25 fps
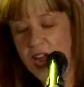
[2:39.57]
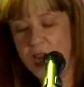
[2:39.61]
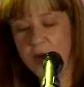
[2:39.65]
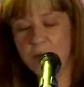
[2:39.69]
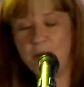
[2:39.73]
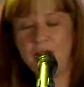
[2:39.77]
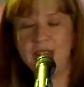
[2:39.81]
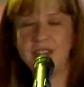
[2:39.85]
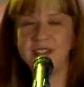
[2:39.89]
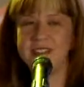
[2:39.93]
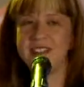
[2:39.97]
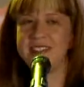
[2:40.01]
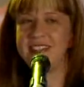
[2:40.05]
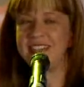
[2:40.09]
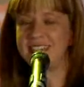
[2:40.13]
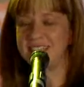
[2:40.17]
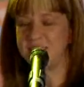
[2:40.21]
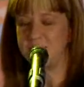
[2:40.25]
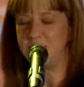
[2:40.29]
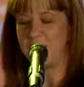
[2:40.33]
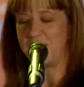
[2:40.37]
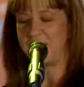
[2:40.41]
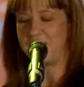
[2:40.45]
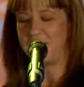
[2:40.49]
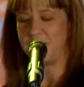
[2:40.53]
Around
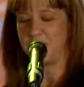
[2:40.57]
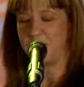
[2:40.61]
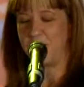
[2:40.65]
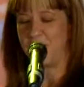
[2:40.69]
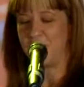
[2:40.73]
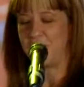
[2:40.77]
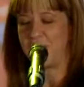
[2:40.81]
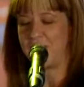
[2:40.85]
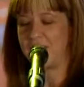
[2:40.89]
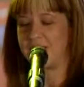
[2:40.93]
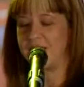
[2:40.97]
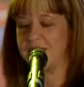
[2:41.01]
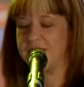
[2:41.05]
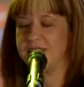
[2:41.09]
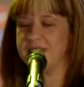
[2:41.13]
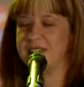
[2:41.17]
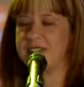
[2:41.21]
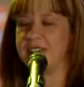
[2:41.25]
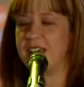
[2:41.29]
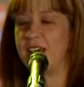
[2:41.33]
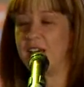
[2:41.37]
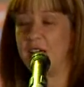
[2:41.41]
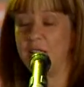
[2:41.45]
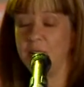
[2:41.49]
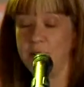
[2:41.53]
6 million
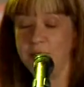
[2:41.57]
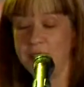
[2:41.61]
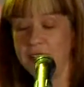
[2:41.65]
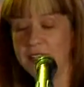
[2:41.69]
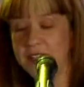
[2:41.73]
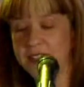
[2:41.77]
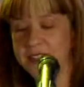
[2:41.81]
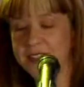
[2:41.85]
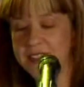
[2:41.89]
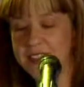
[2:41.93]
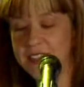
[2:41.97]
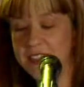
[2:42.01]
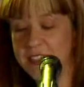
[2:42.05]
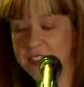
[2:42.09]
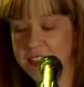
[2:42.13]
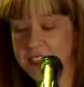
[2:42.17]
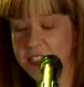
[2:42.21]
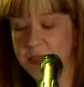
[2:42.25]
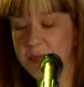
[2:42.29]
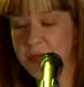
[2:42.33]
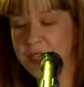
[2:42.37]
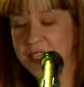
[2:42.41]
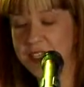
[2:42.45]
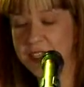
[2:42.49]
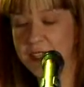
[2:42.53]
Americans are considered
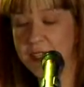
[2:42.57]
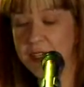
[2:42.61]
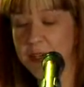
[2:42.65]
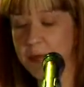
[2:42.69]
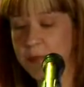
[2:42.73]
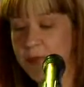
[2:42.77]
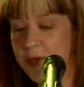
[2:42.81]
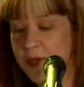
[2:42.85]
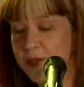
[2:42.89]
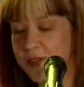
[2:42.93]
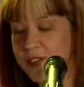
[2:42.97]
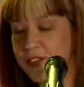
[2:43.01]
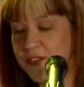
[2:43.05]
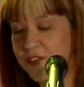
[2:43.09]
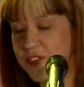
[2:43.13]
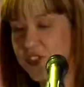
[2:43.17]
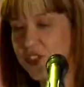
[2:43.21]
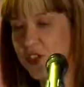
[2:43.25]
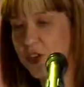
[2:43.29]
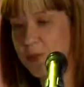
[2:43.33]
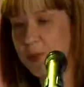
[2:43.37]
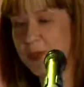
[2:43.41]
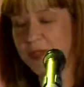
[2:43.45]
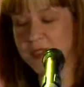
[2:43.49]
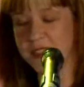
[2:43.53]
to be compulsive
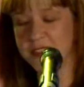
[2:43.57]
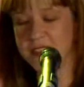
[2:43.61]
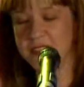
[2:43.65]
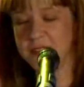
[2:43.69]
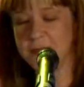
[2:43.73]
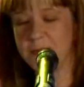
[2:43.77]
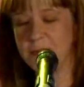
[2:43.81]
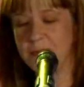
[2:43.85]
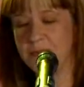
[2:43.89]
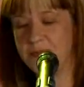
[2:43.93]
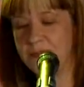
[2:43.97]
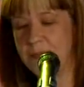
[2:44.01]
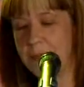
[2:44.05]
shoppers.